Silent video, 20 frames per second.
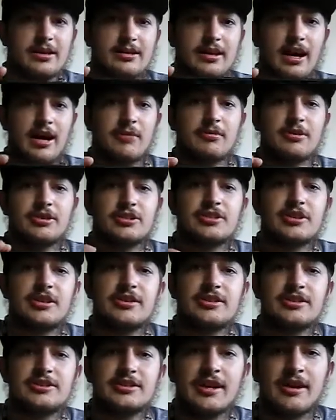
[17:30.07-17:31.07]
I want to show
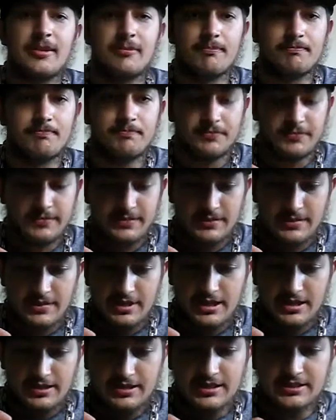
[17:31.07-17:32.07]
you something.
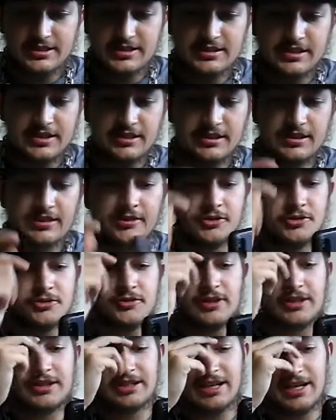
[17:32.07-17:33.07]
This is a little
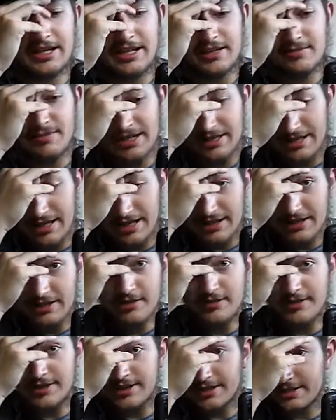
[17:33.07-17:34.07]
trick. A lot of you might not have
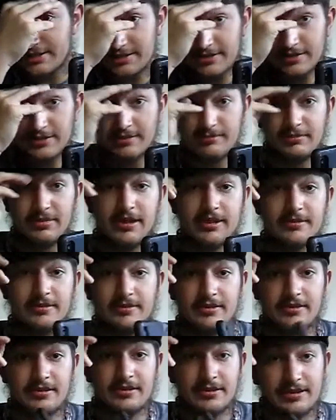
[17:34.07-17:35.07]
knew this, but
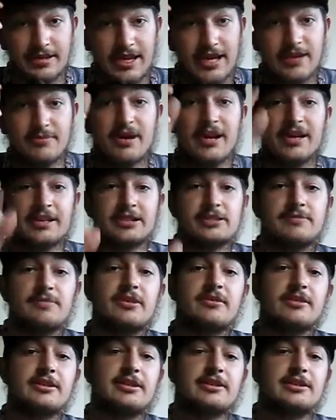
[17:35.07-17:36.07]
take my
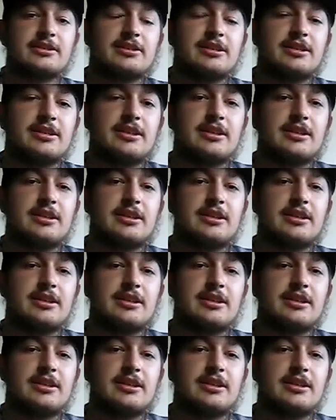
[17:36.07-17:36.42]
experience.